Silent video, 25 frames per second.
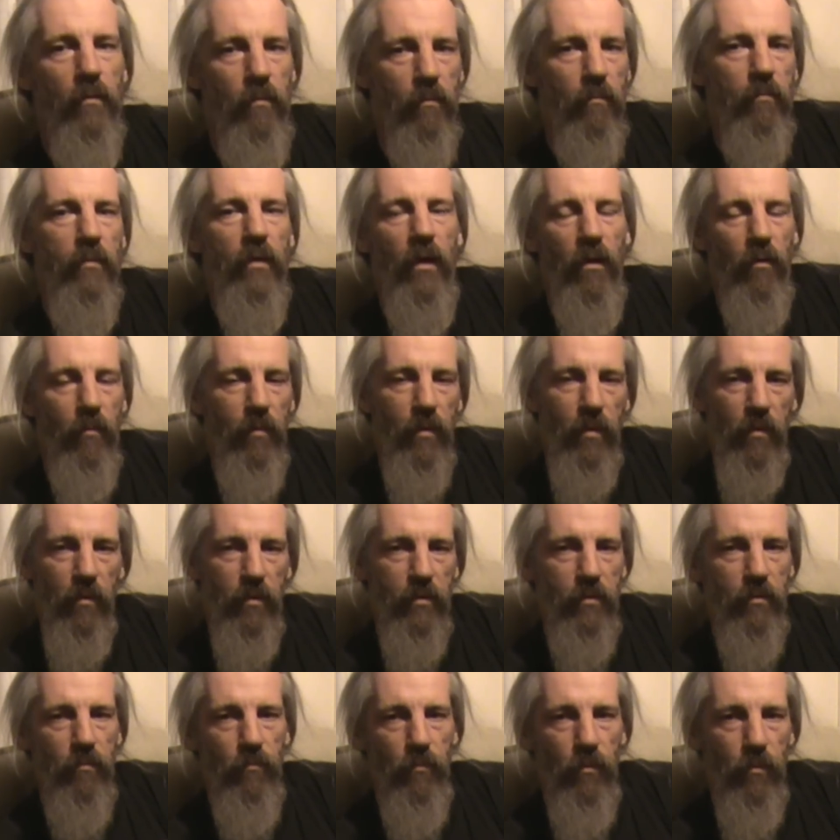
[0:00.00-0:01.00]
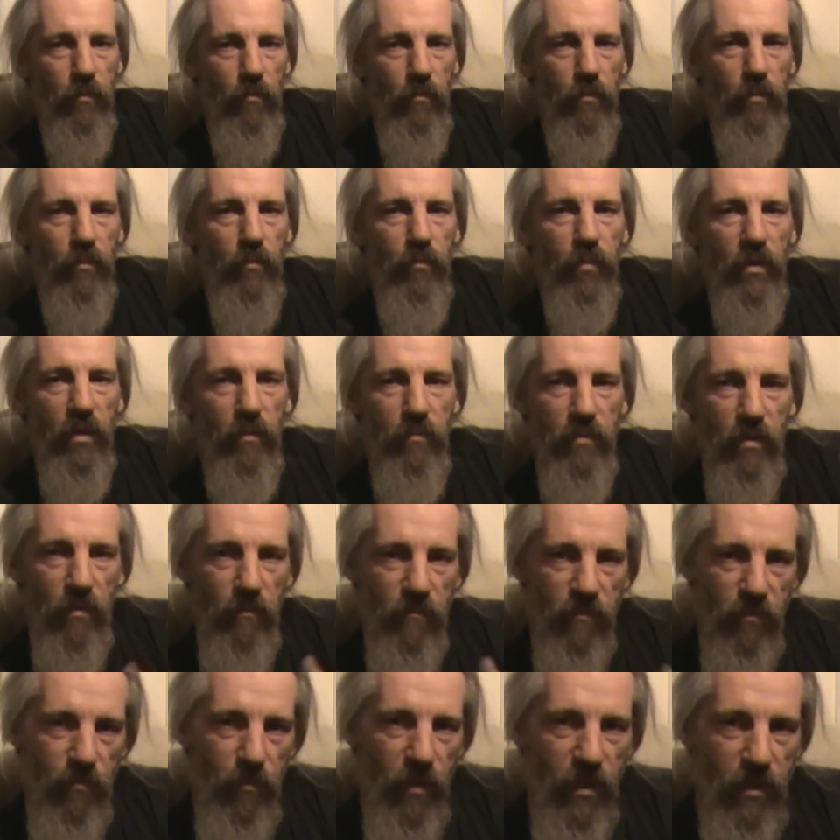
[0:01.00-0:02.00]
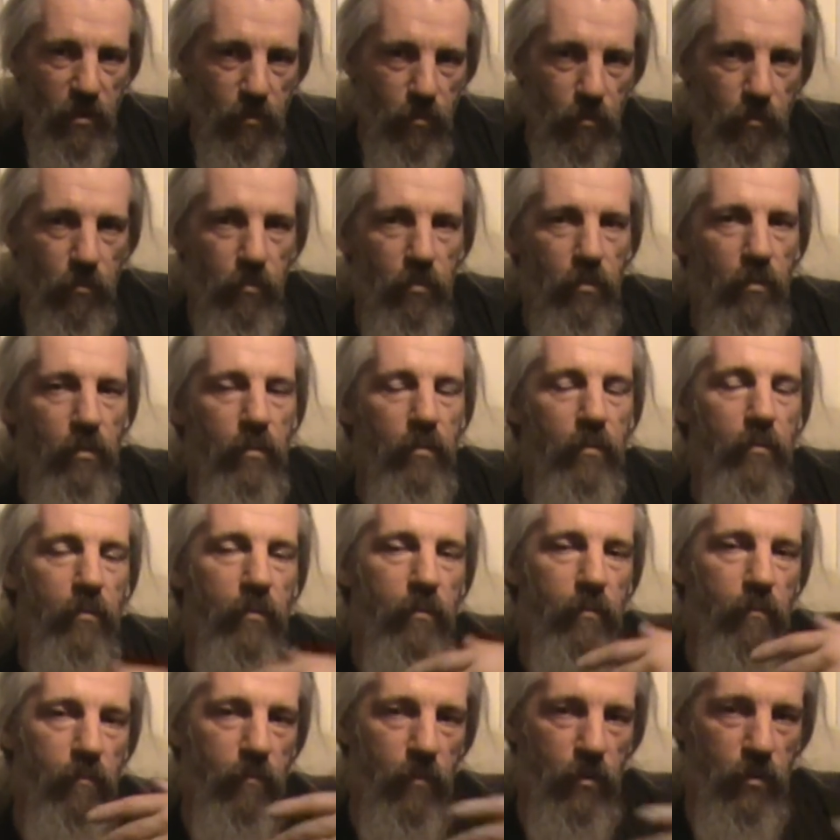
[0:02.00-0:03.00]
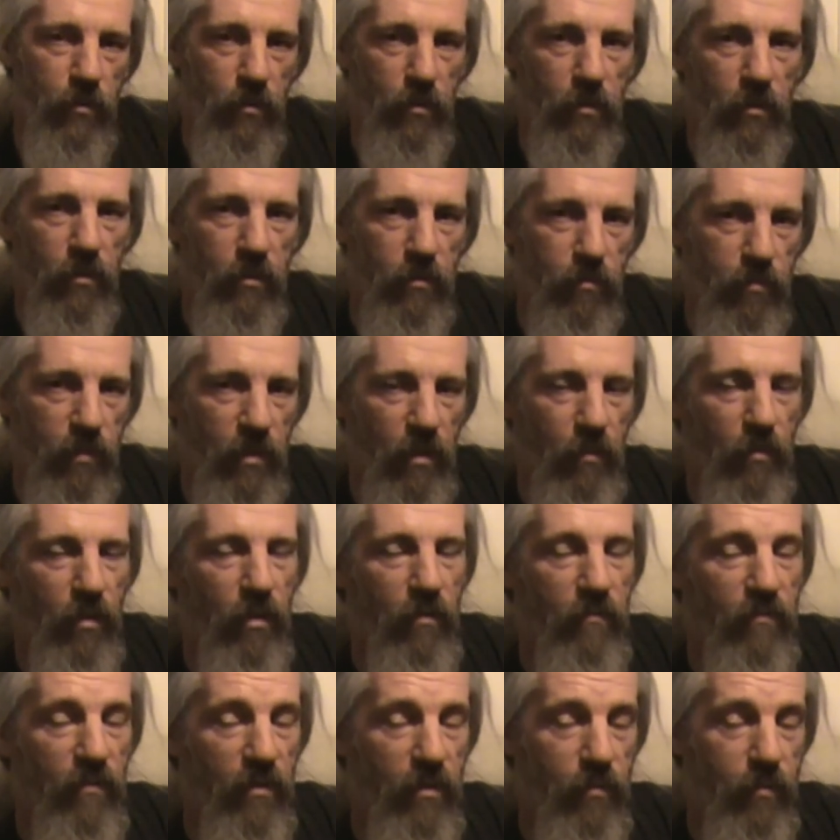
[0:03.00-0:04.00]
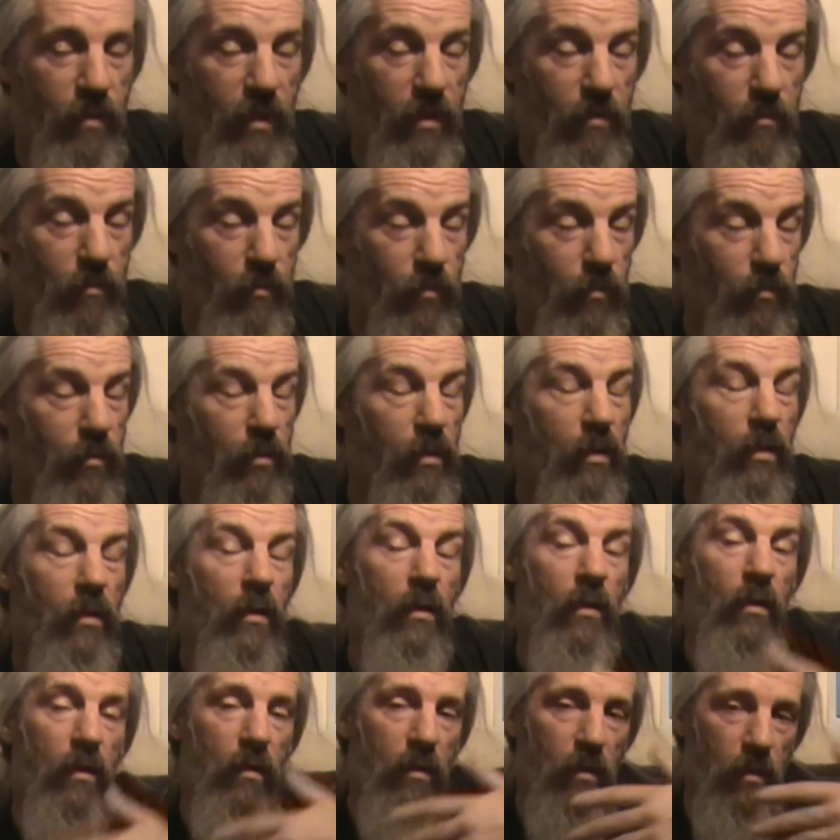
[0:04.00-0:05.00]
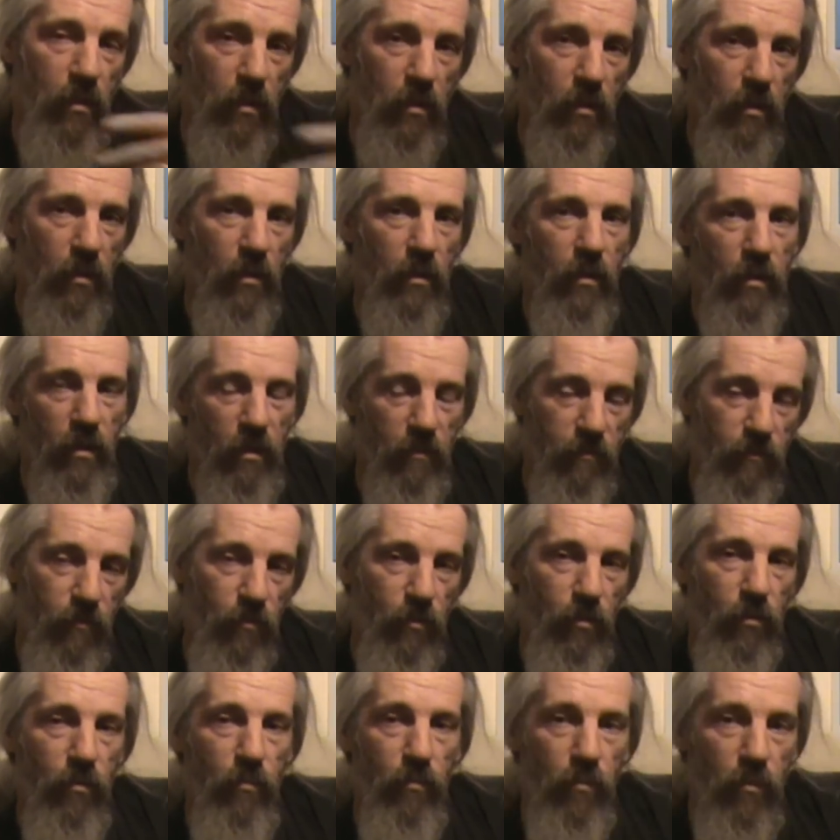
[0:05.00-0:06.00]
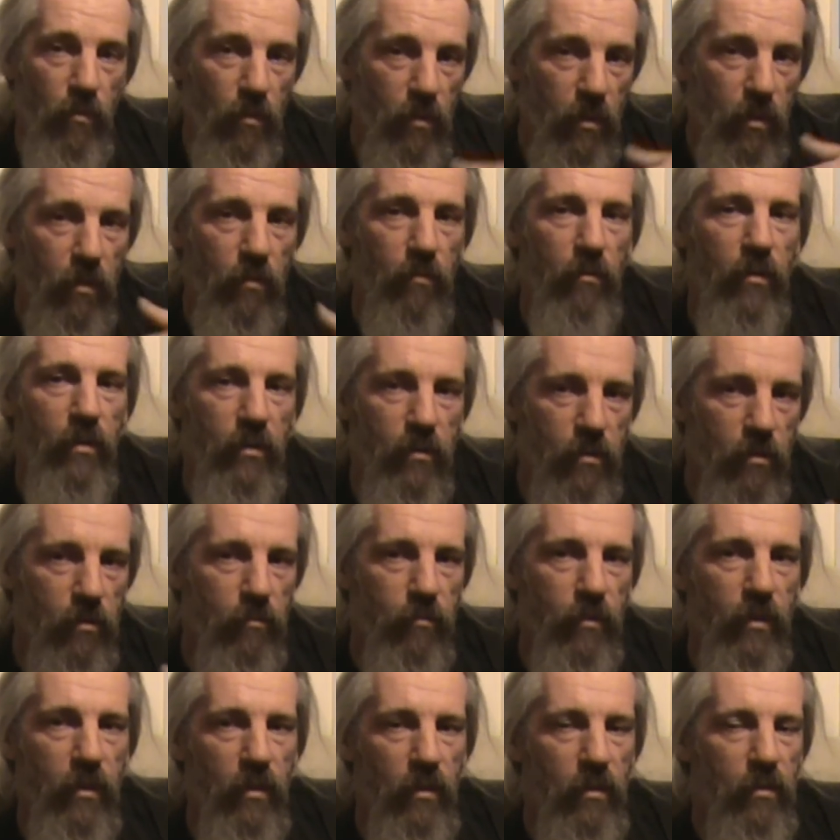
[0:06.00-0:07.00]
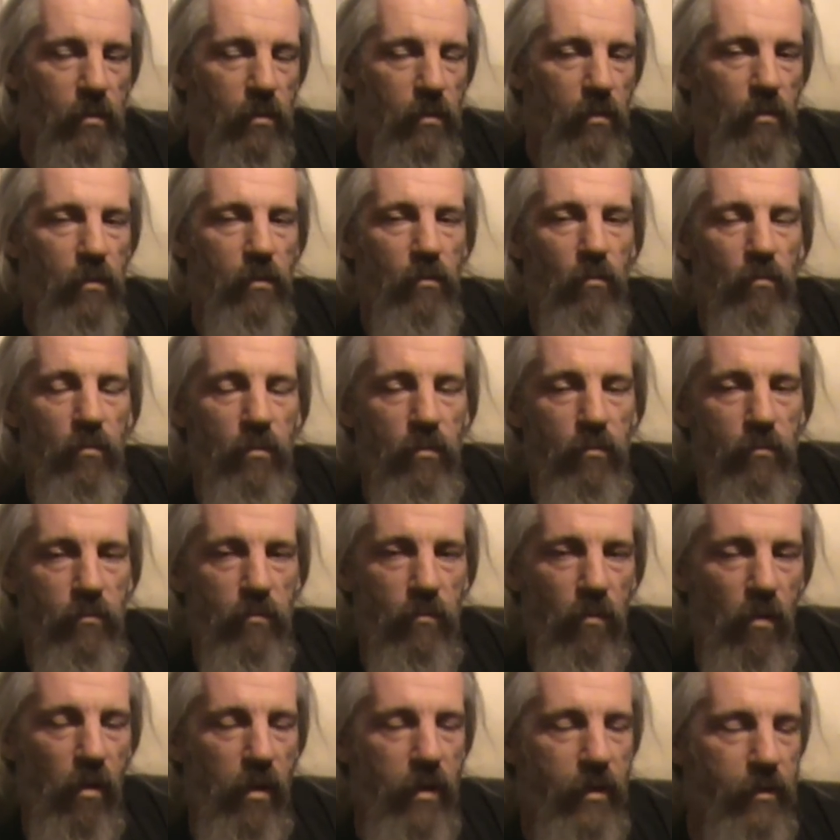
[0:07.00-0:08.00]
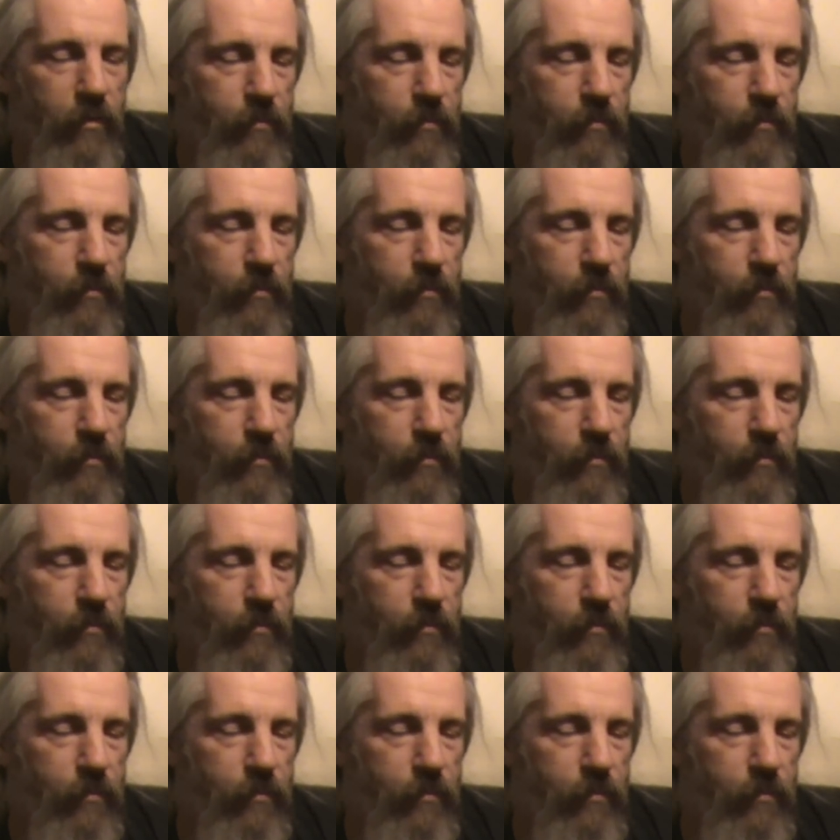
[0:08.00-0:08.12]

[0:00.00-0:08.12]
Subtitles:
caramelise the malt, it becomes unfermentable, sugars become unfermentable, and therefore you increase the sweetness and it's not too dry.